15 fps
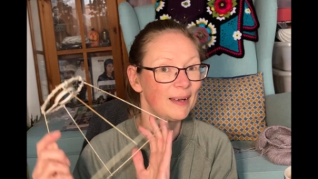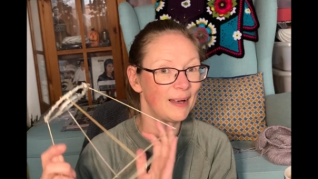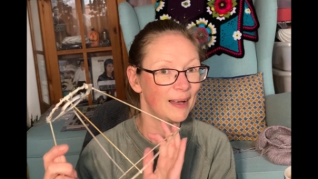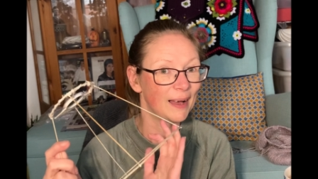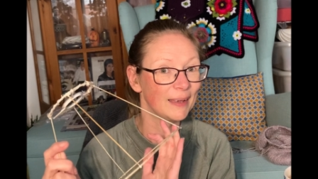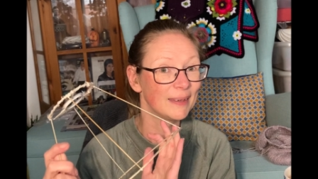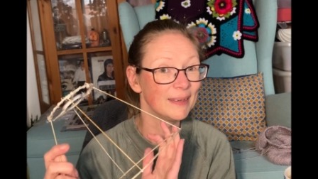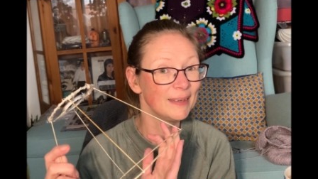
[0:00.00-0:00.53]

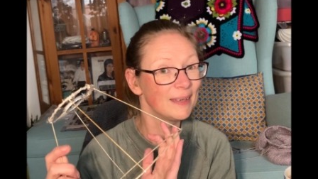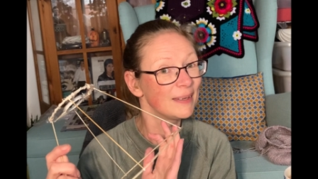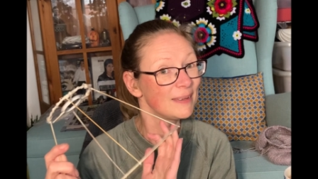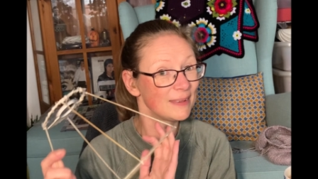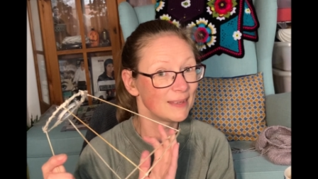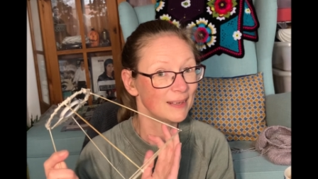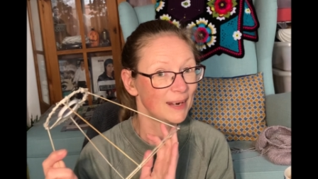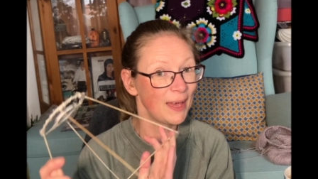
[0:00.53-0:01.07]
I can get
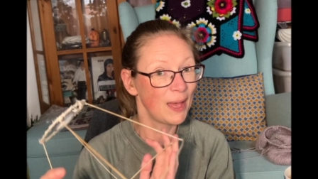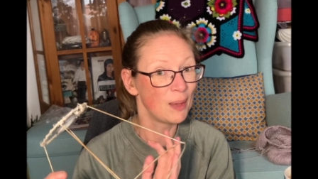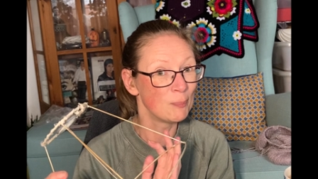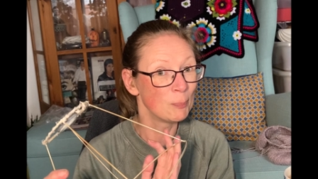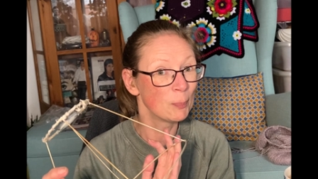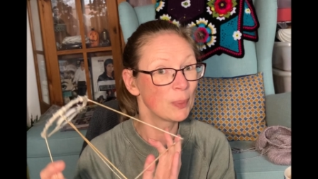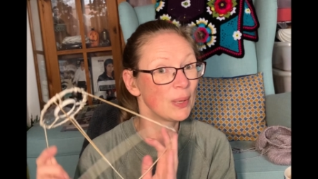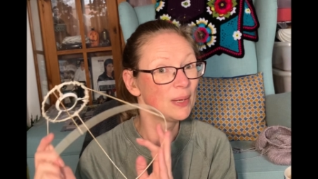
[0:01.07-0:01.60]
the
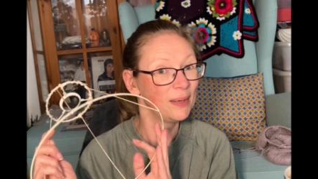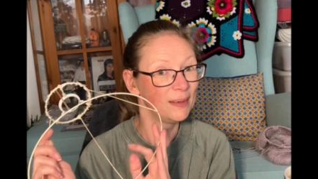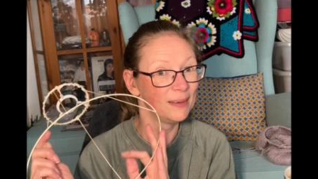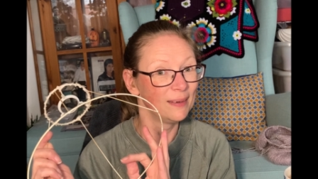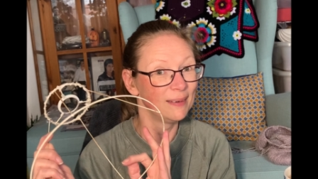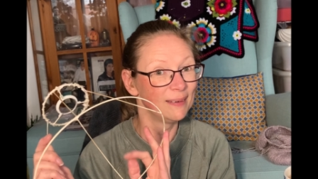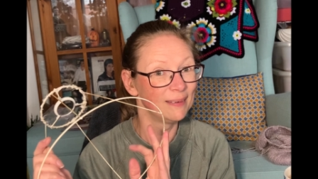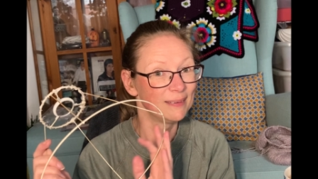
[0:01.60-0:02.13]
lamp,
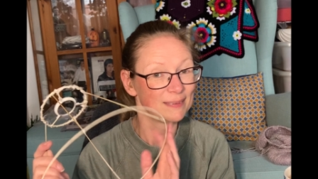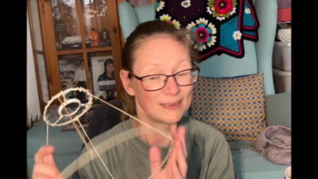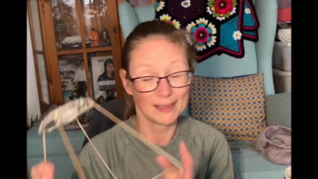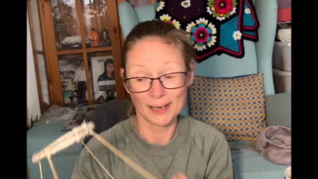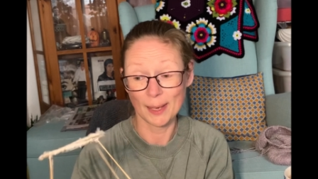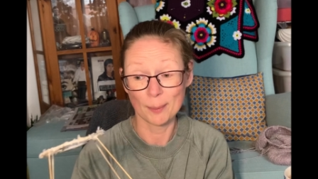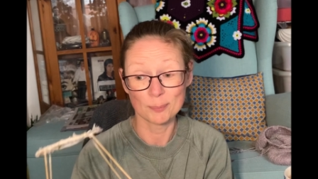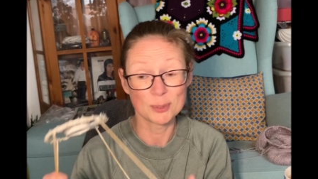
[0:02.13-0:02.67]
the
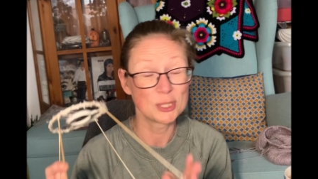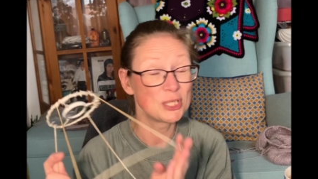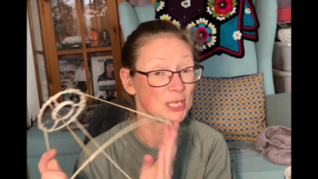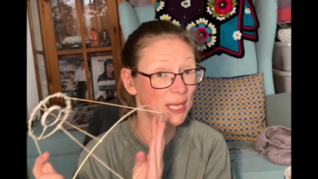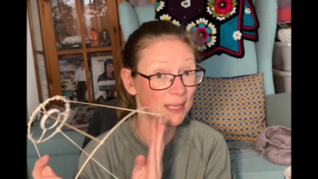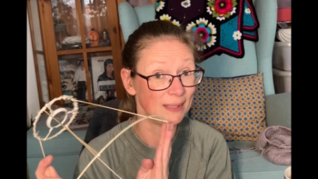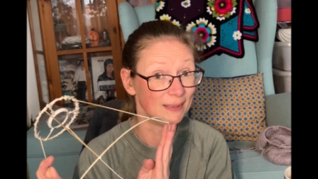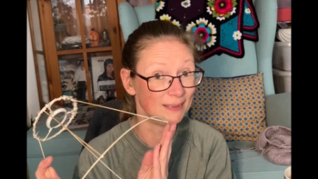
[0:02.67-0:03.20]

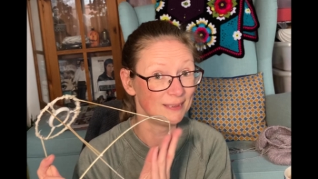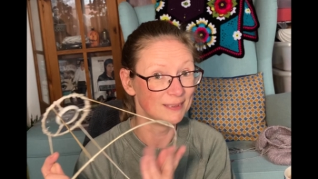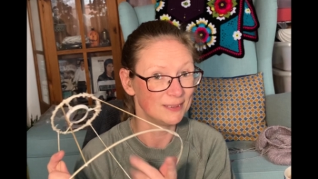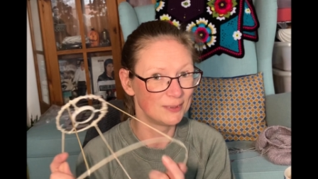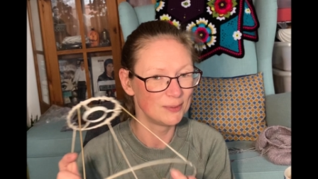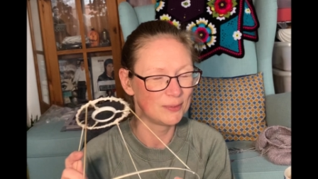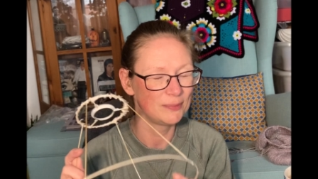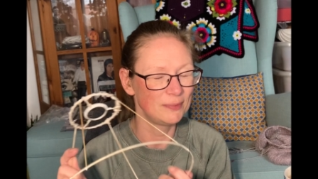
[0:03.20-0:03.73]
lampshade
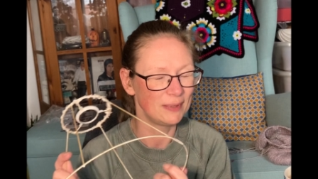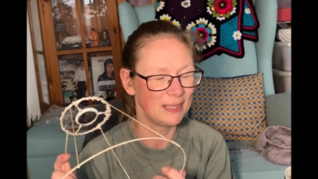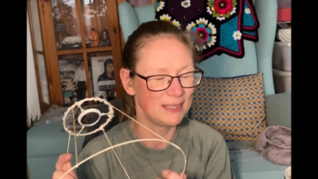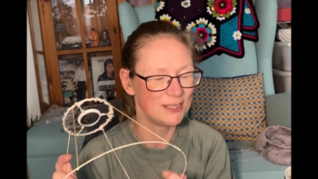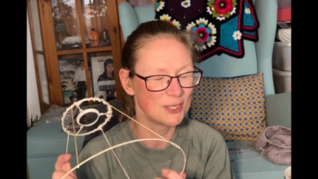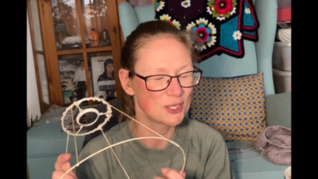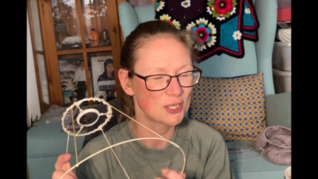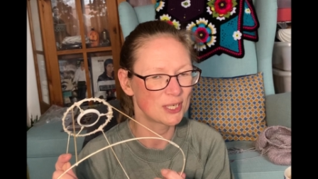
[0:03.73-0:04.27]

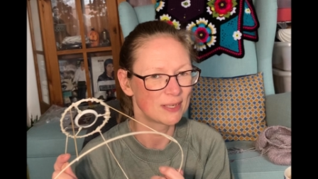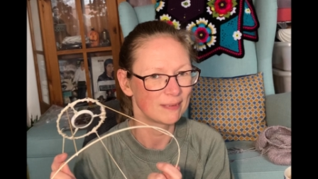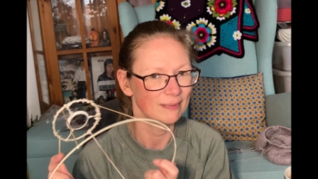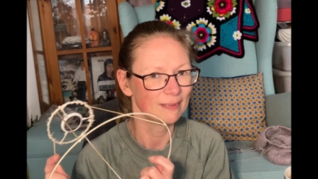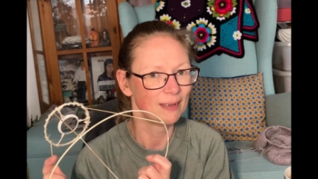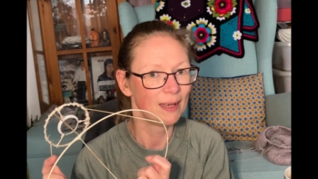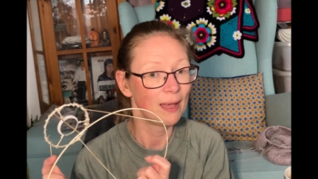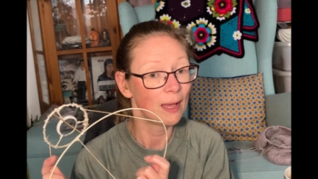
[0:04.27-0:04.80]
finished
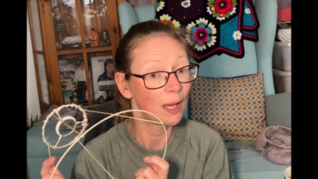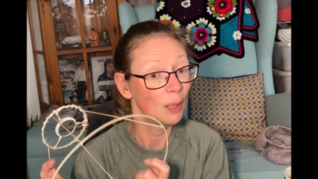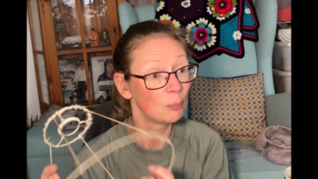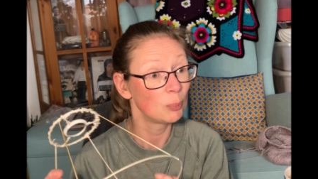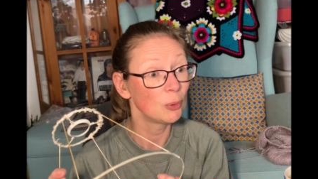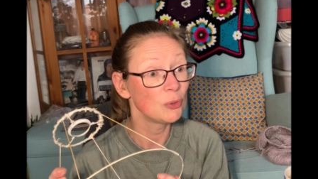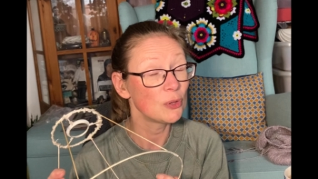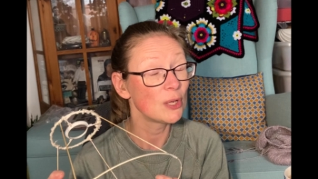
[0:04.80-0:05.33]
and
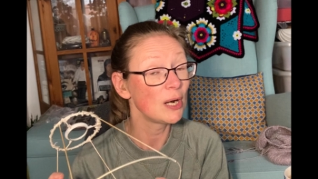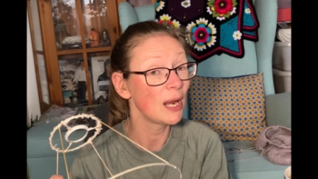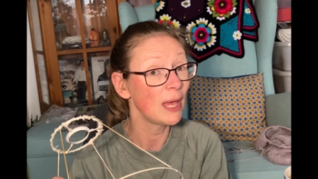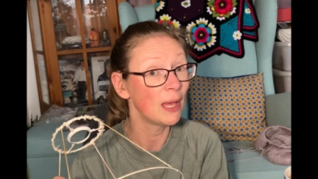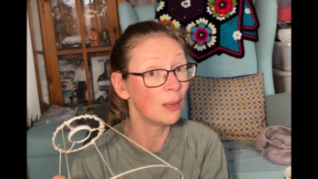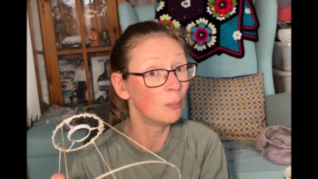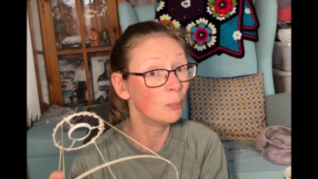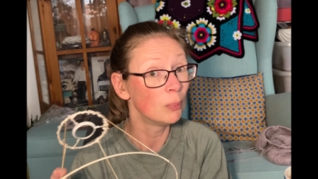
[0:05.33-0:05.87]
put the
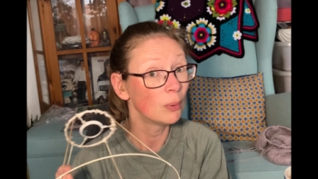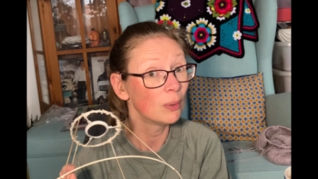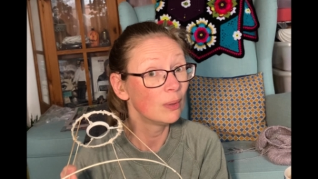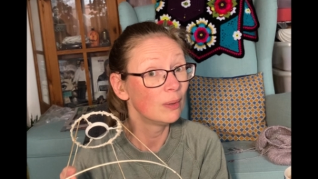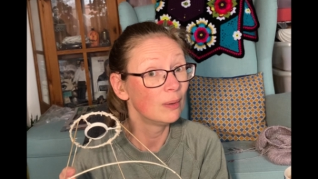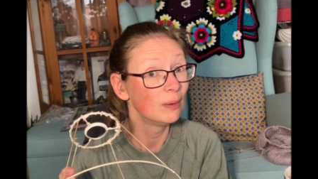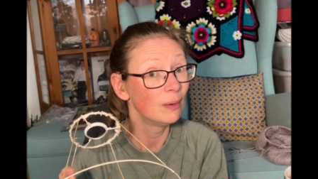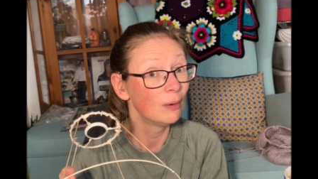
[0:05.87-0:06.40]
lamp
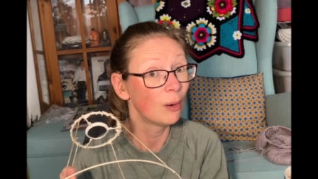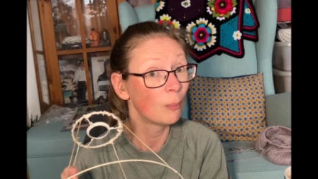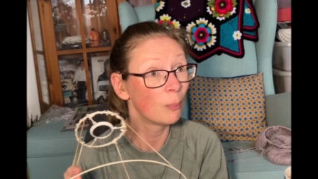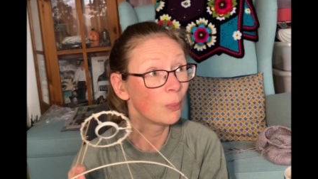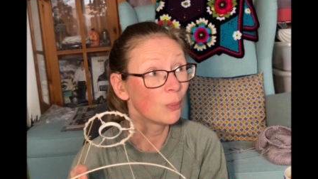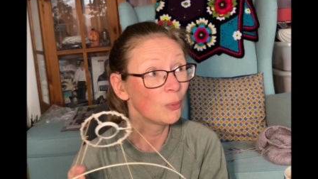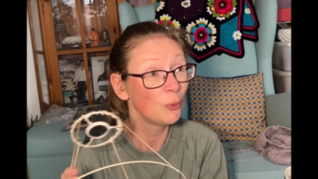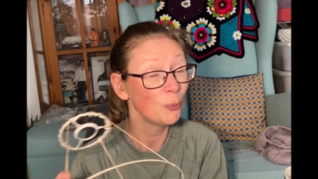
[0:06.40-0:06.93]
up
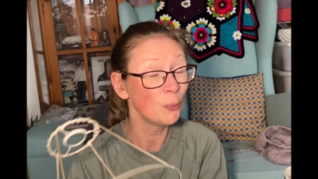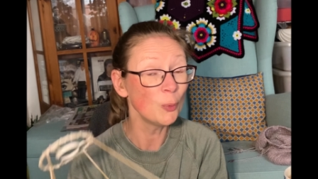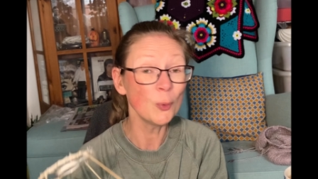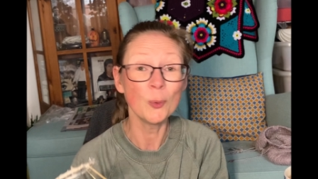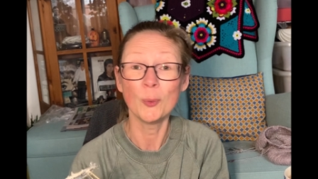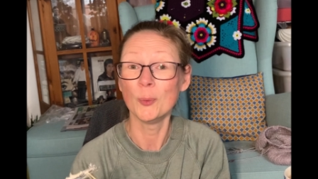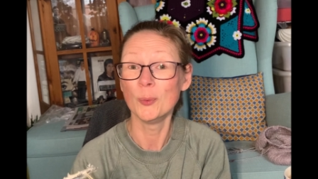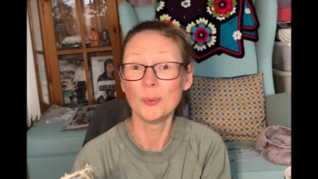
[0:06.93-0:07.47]
on the
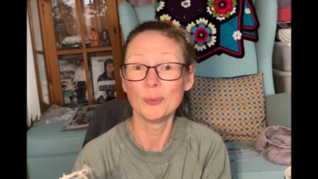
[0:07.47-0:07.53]
wall.